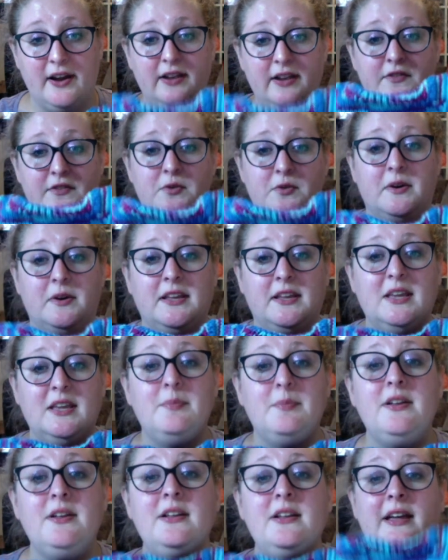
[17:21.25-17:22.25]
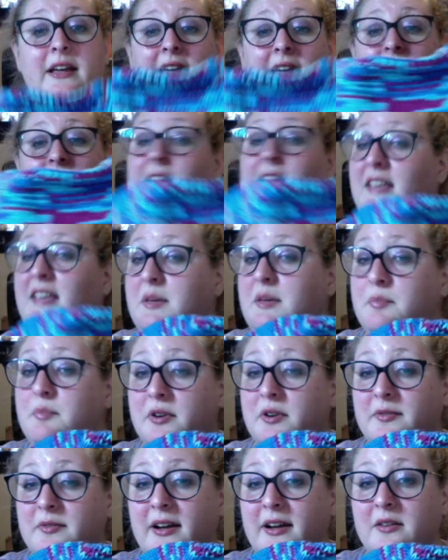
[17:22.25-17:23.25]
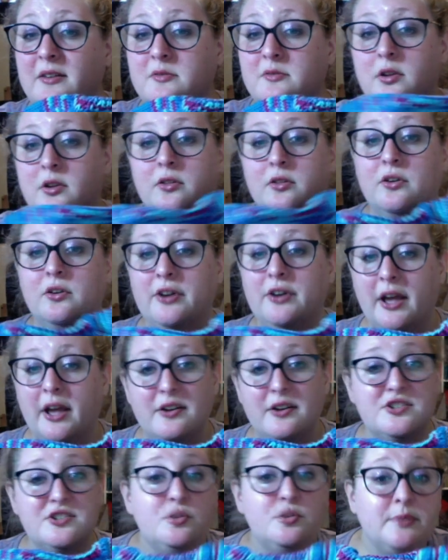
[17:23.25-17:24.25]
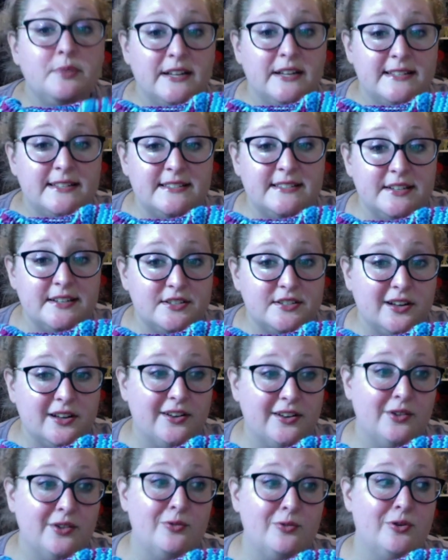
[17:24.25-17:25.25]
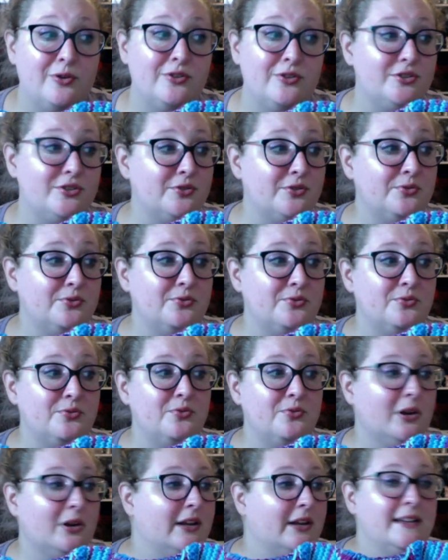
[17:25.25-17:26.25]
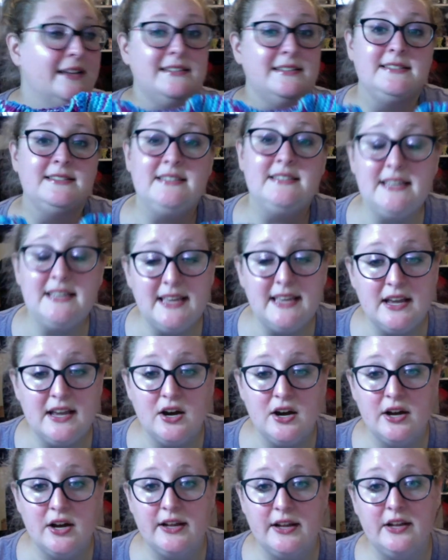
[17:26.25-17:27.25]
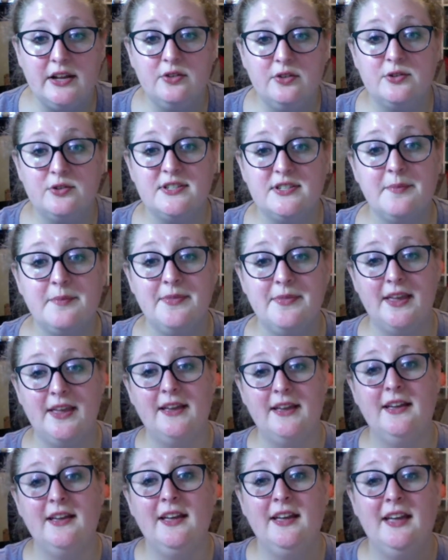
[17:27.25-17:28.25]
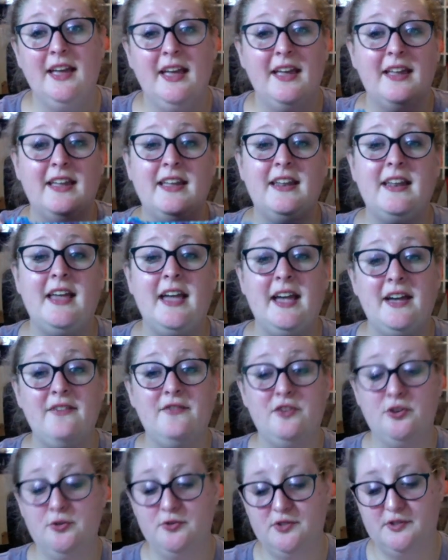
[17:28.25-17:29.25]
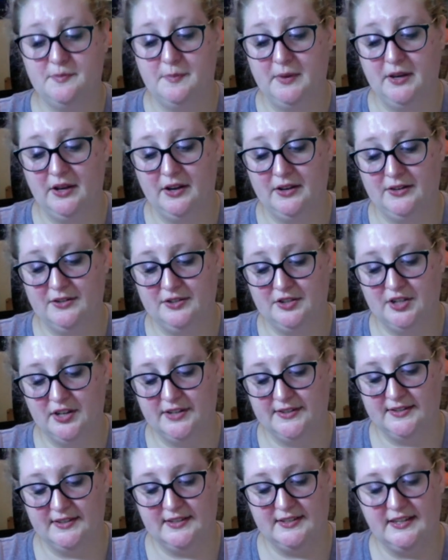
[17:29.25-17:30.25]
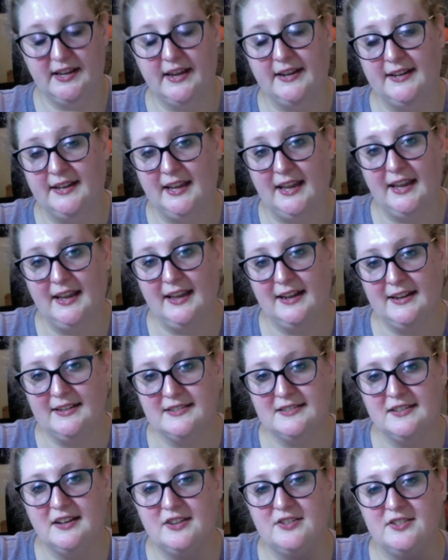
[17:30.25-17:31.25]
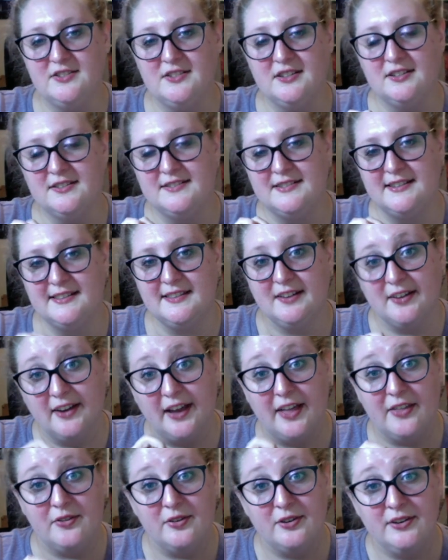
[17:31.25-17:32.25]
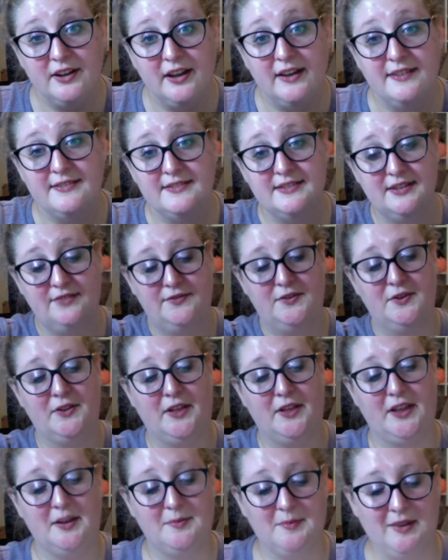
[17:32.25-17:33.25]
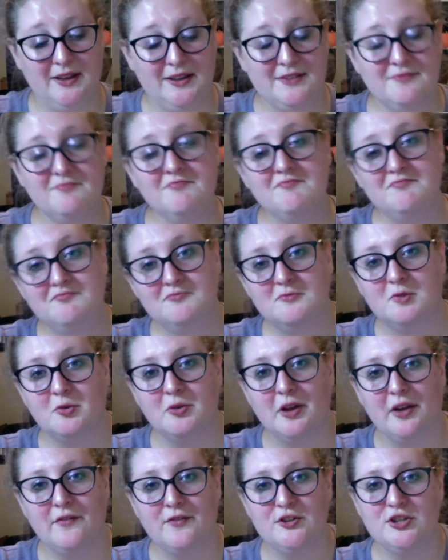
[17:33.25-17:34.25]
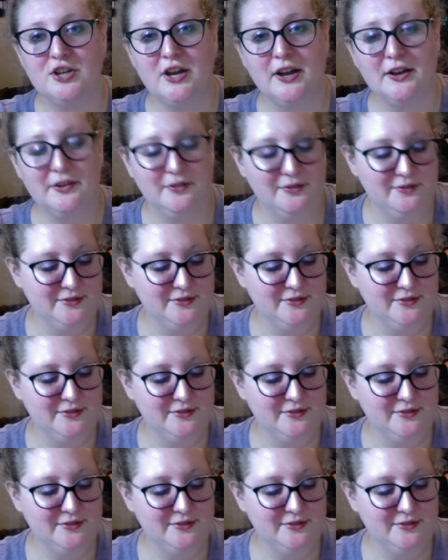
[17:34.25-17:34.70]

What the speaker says: If you want to keep it, keep one around. Learn how to duplicate stitch on it or do steeking on it or something. It can have use beyond just the technique, and it's not just going to sit there gathering dust if you're like me and don't have a child.